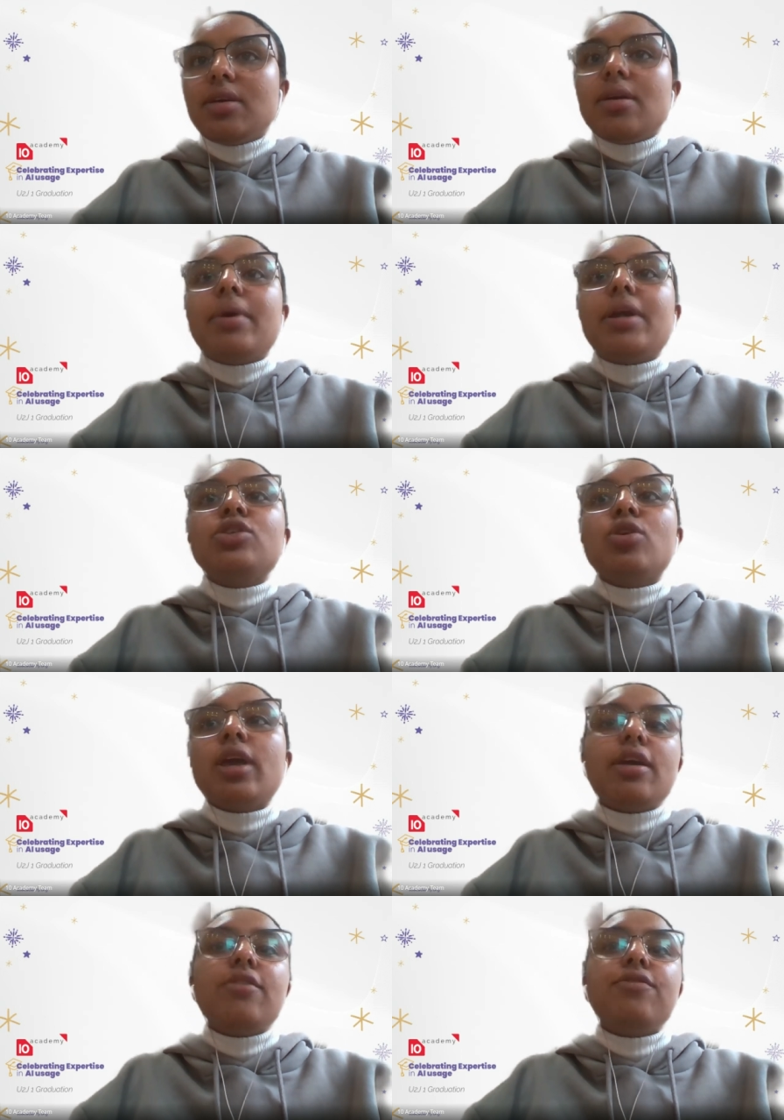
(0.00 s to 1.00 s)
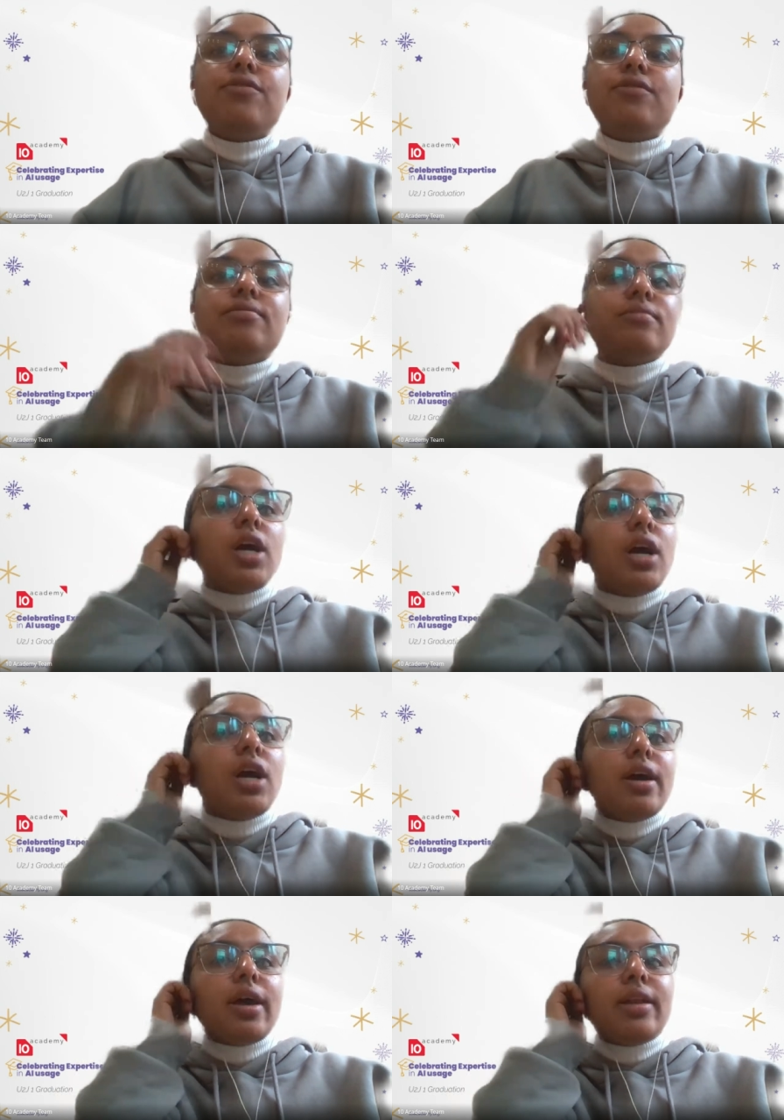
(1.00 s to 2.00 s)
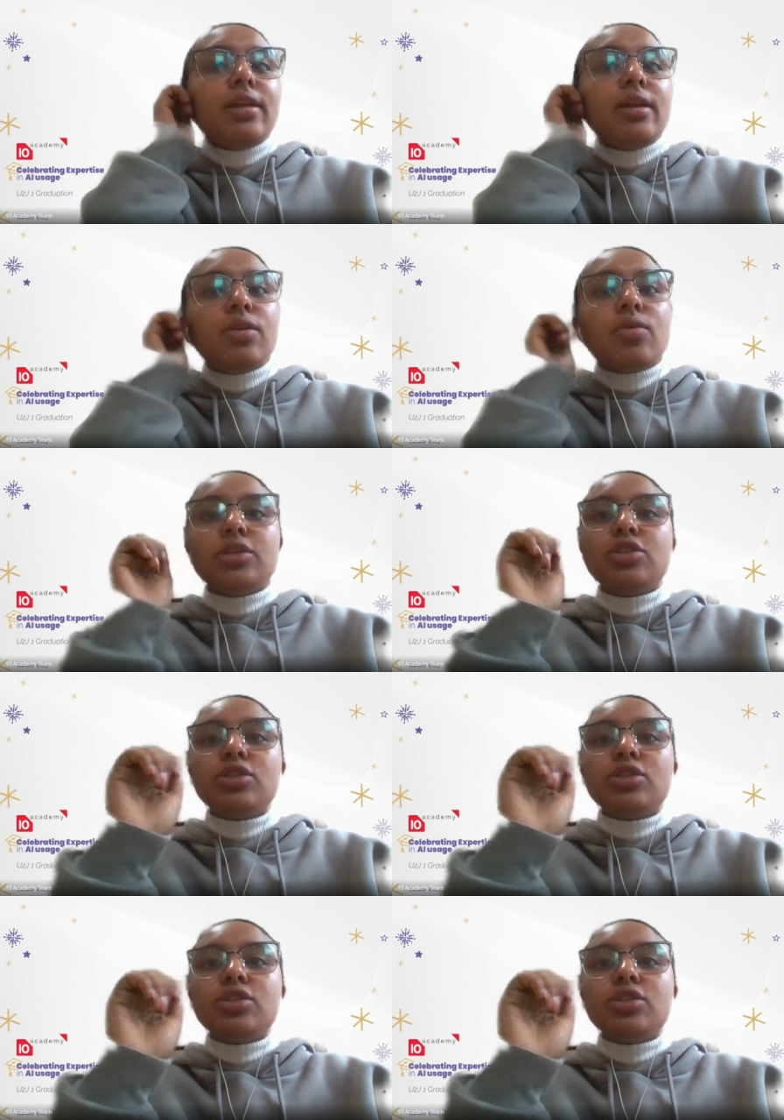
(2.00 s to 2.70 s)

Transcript: But it's okay if uh, any question